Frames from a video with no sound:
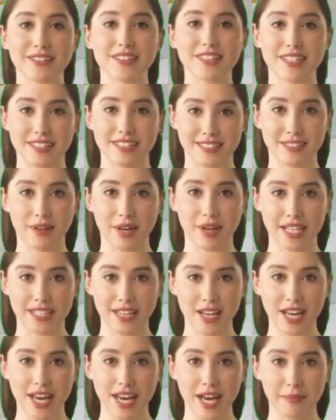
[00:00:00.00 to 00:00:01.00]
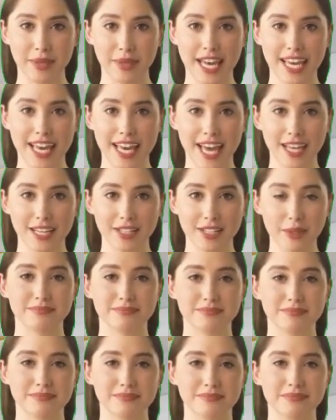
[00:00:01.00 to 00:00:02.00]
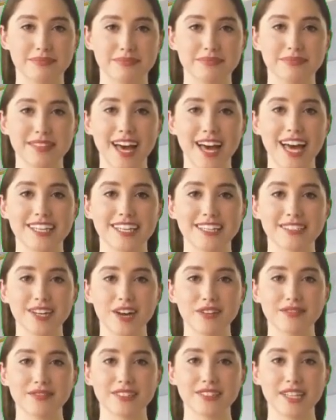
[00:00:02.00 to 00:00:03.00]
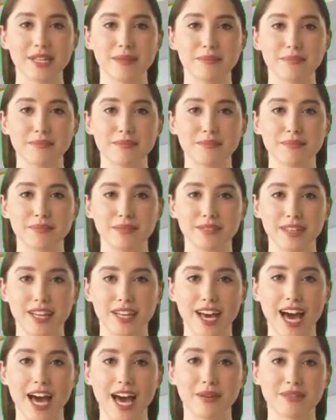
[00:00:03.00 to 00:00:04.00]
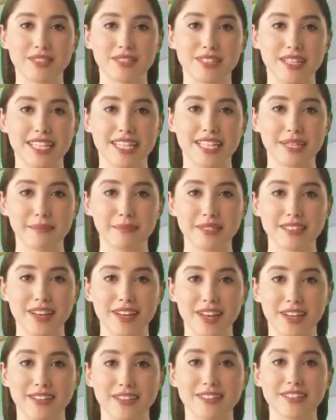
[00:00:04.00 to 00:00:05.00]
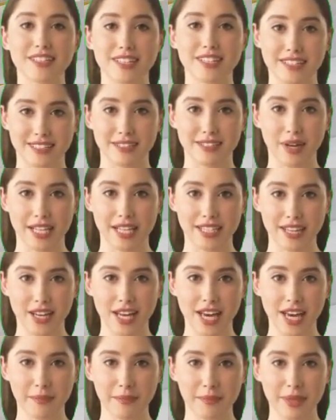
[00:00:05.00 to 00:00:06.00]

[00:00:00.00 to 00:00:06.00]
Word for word: Very friendly and helpful staff. Great location. Complimentary drinks and pleasant atmosphere.